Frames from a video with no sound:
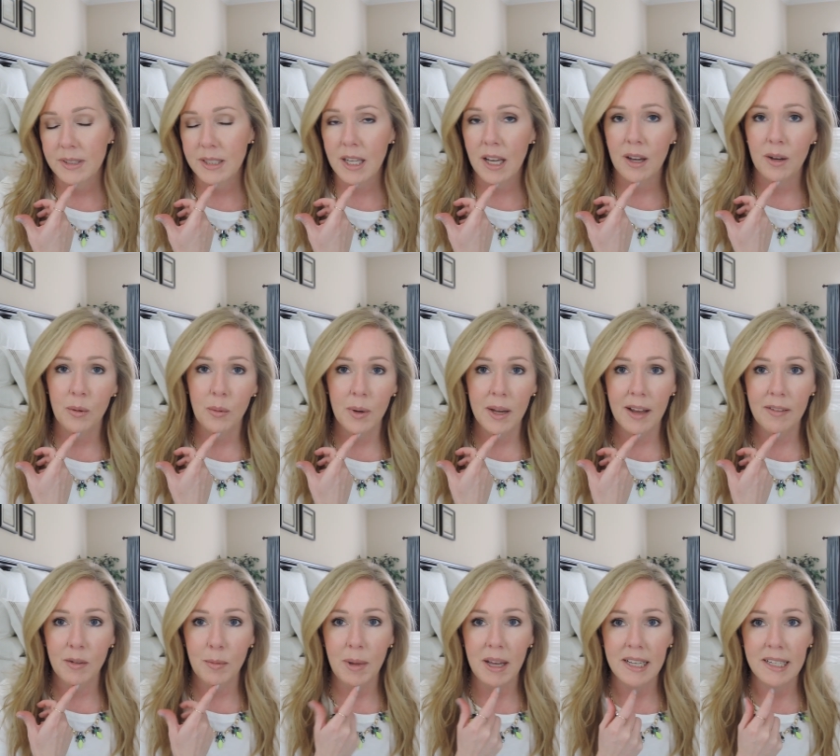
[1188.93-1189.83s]
so we
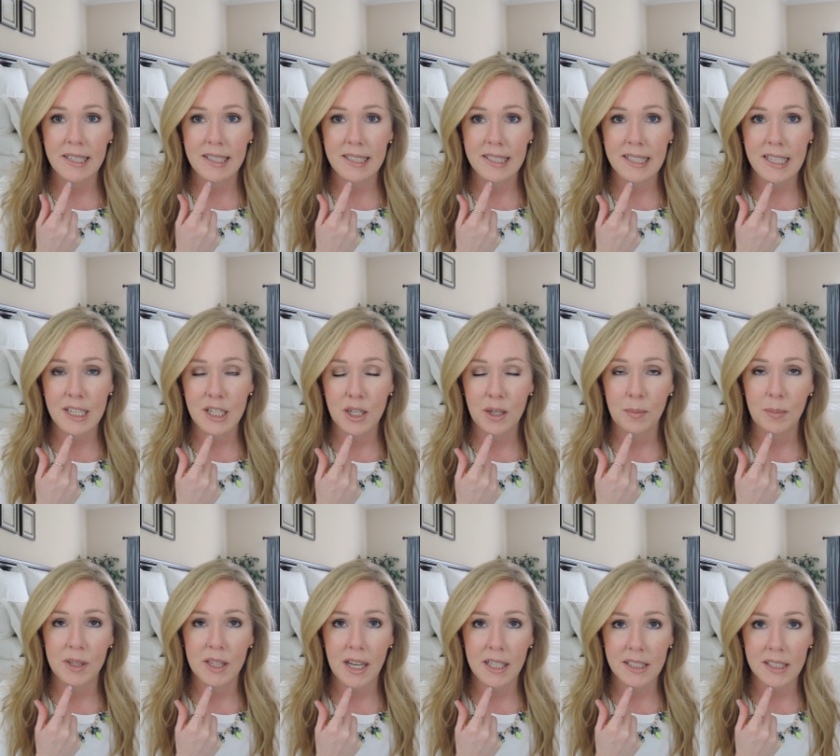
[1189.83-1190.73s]
haven't made a decision
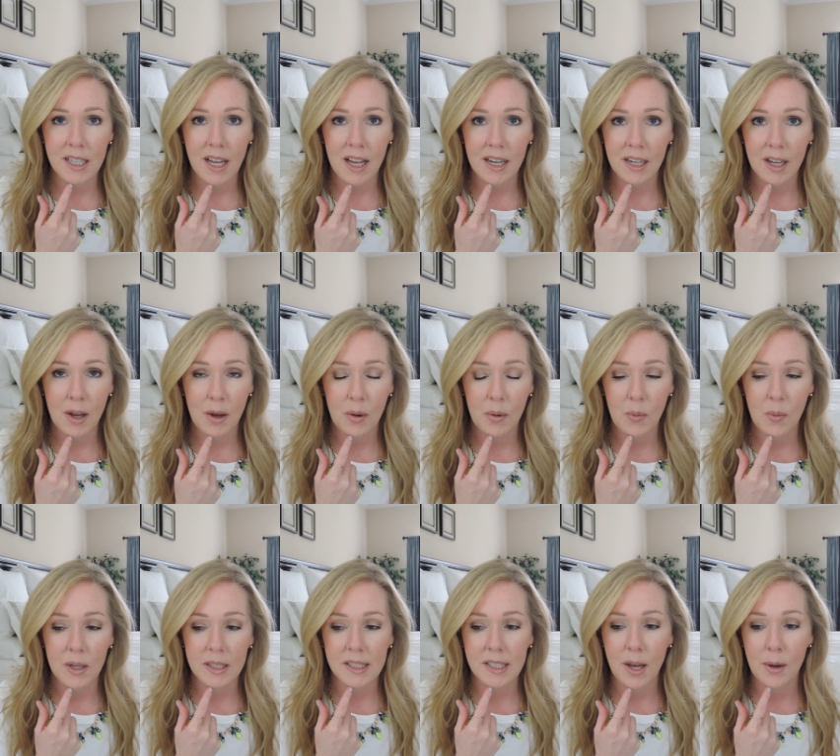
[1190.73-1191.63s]
but that's kind of go
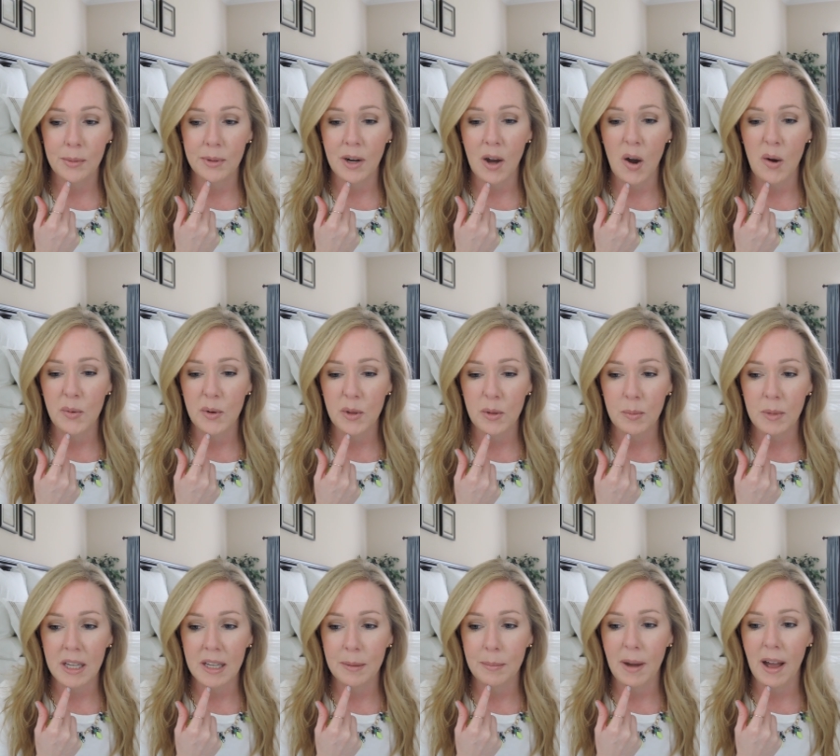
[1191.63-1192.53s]
what's going on with
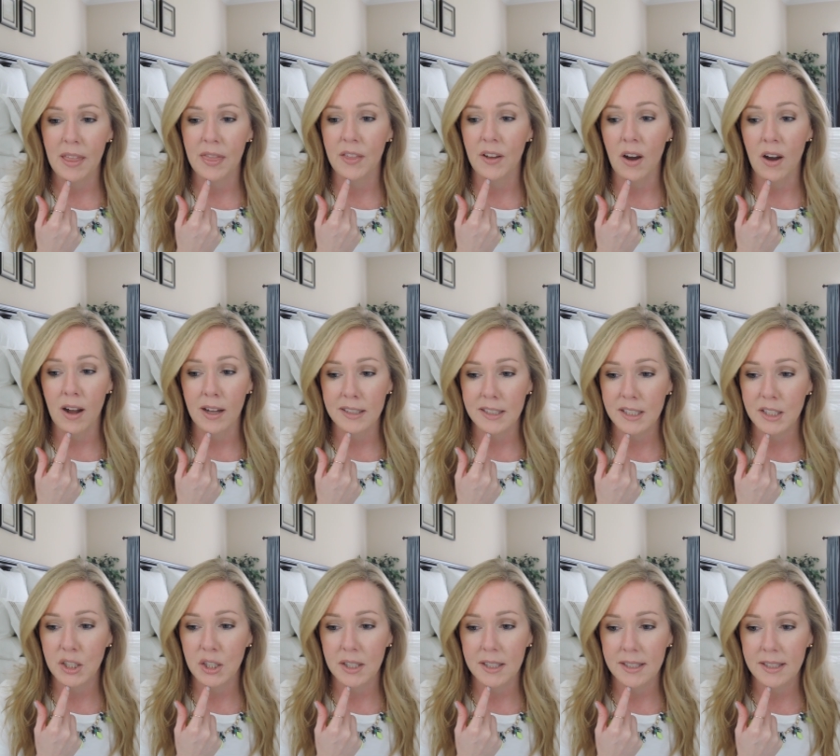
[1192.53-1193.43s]
me and my
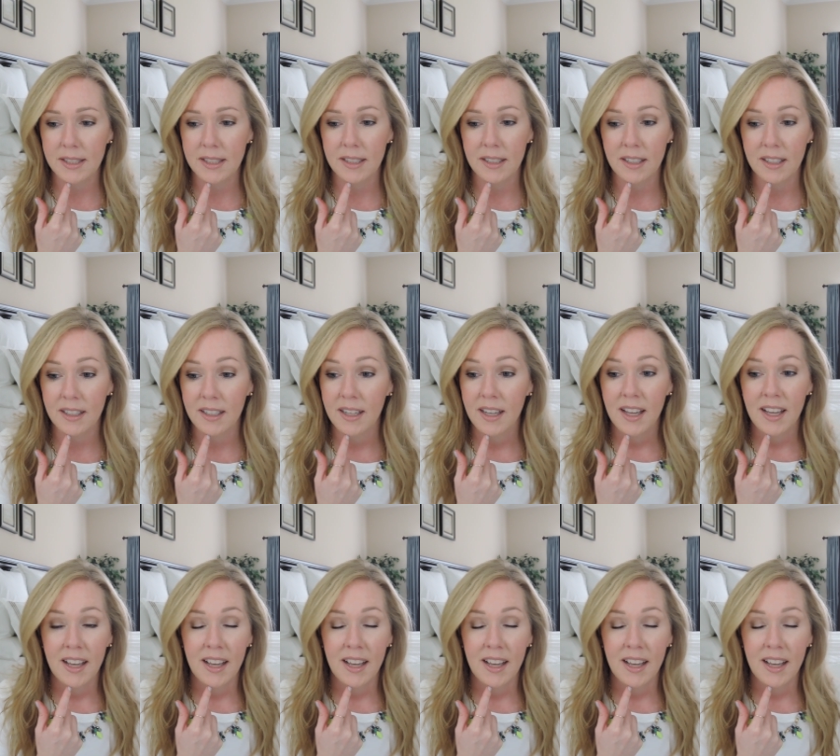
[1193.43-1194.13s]
thoughts just to